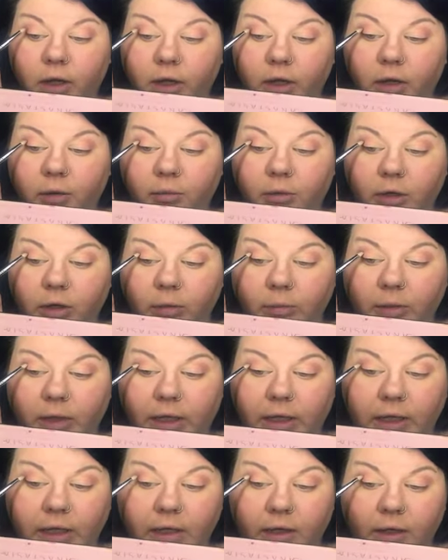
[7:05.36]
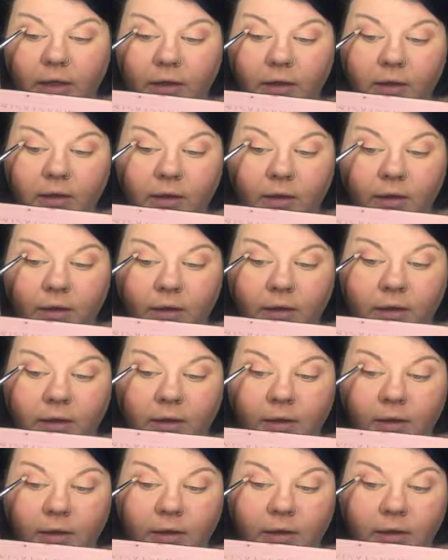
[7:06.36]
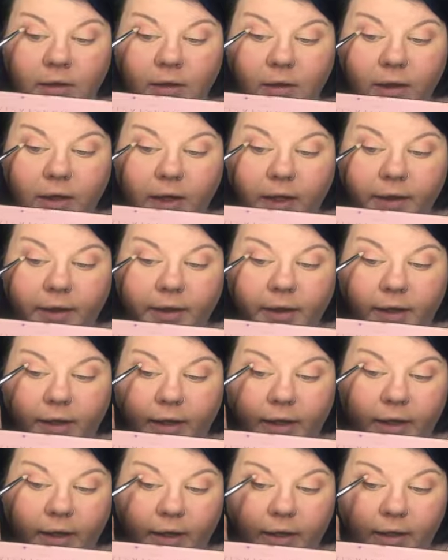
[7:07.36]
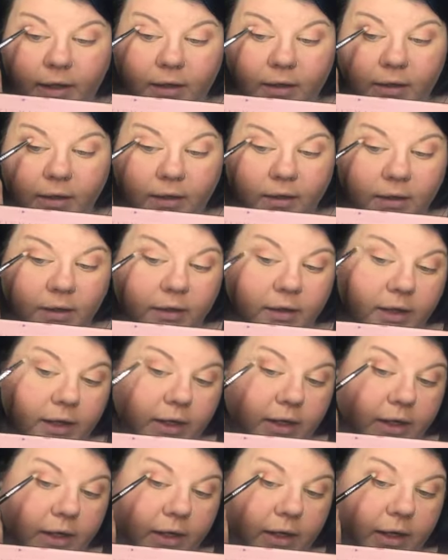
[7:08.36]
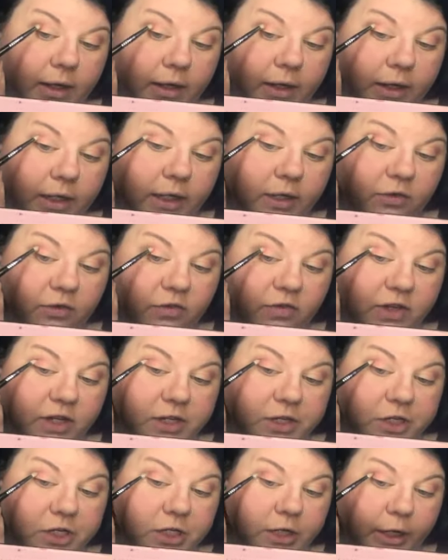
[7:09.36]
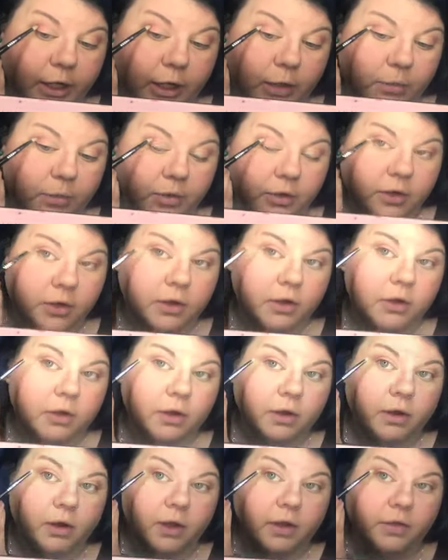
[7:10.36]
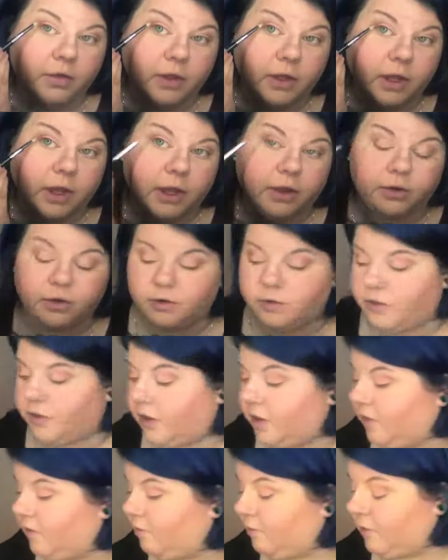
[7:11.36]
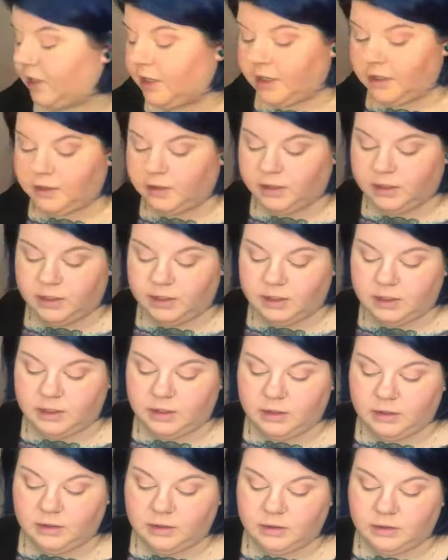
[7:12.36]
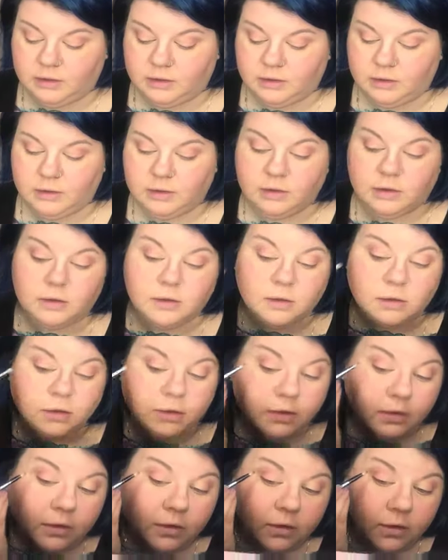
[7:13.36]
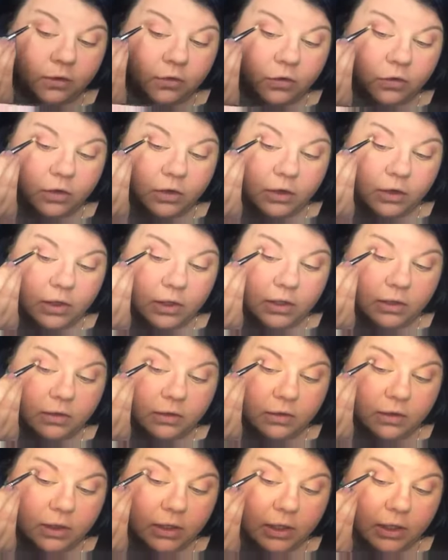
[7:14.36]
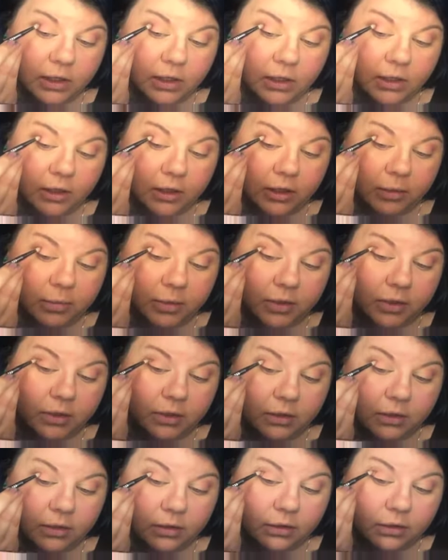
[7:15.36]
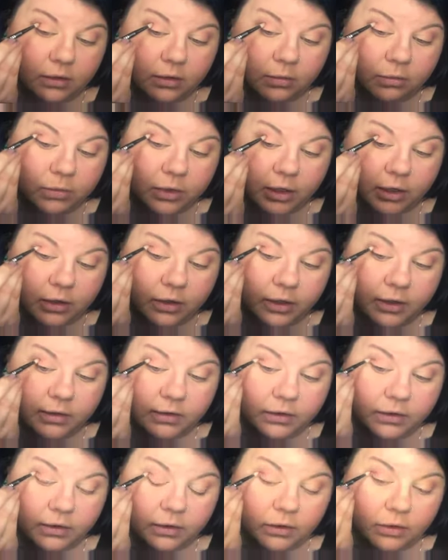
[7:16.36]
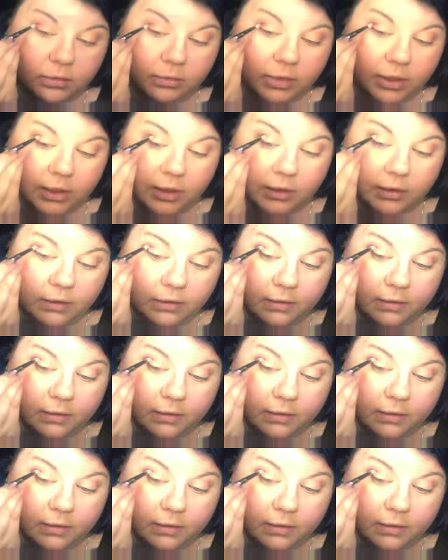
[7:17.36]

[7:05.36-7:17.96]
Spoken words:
And I'm gonna make a line like a V shape on the outer third of my lid for this to kind of deepen my crease a little bit